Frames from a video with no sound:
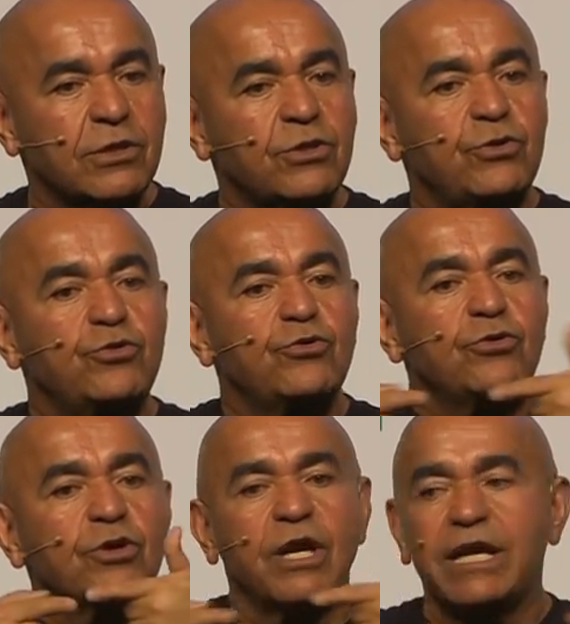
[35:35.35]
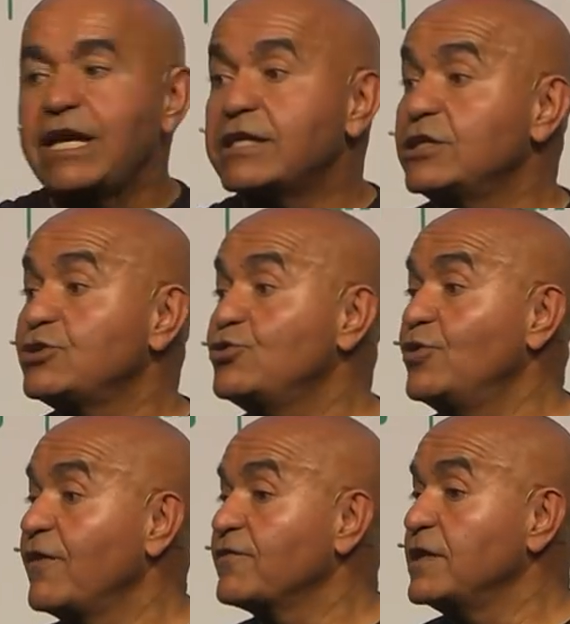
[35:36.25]
to connect the two
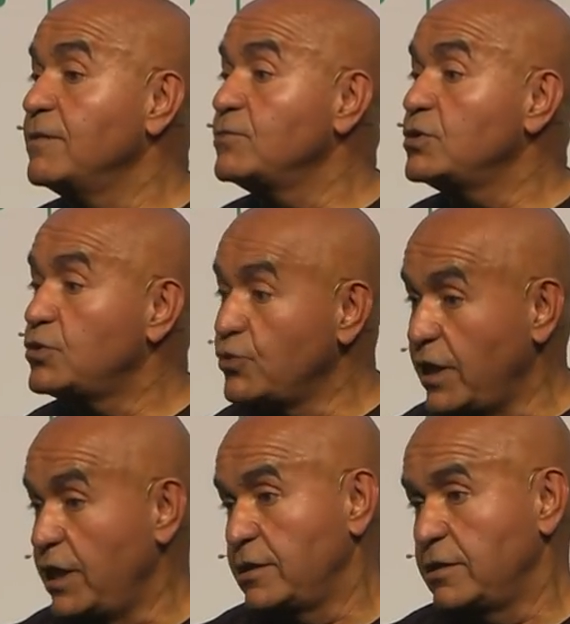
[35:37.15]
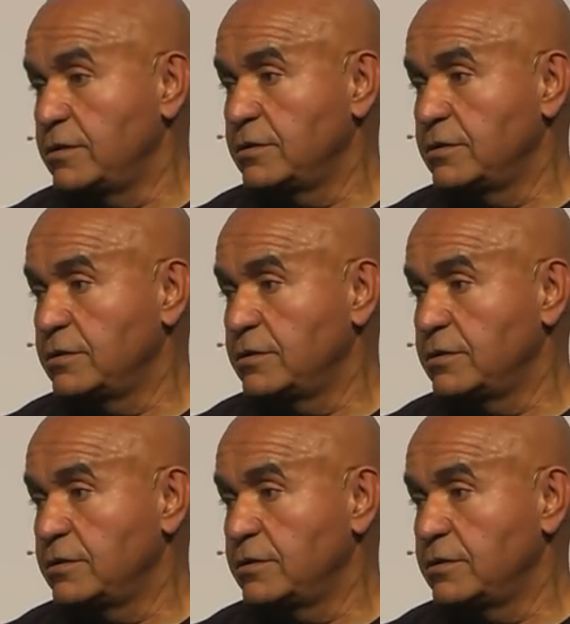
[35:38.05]
of them together.